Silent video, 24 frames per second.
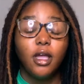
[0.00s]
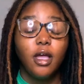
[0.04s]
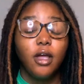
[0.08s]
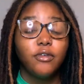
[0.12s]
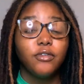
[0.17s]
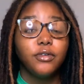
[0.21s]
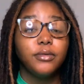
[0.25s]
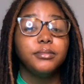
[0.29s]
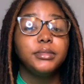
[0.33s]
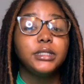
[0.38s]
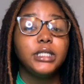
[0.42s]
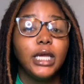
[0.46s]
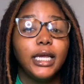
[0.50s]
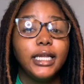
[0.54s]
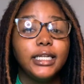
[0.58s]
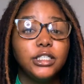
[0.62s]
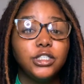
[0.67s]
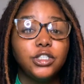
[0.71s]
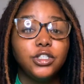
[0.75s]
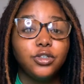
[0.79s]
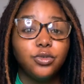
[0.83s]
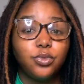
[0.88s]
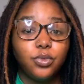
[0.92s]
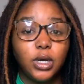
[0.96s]
From 10
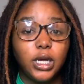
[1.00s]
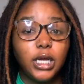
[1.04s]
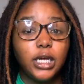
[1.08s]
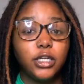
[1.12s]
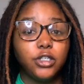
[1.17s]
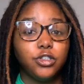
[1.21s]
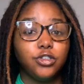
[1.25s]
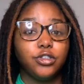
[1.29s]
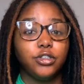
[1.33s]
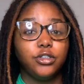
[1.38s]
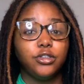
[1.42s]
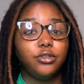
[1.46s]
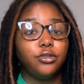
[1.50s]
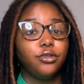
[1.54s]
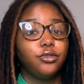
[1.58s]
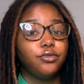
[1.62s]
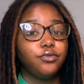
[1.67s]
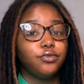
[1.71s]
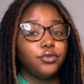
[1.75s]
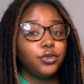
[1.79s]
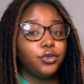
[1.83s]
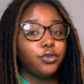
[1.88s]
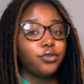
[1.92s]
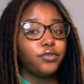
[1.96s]
to 100
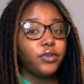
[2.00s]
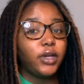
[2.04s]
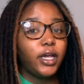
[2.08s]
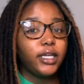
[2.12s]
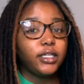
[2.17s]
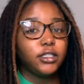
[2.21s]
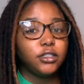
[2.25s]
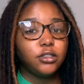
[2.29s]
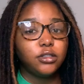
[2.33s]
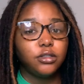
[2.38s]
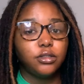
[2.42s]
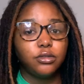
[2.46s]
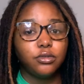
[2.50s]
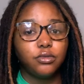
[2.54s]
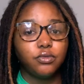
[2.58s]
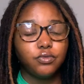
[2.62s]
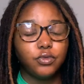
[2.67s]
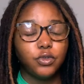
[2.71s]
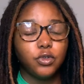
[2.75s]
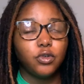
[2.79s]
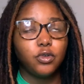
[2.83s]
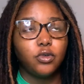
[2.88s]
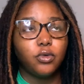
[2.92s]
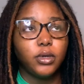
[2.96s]
real fast,
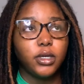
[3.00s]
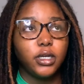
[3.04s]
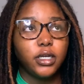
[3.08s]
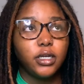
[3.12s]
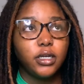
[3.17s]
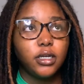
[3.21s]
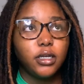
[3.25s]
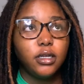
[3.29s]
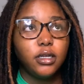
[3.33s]
real quick,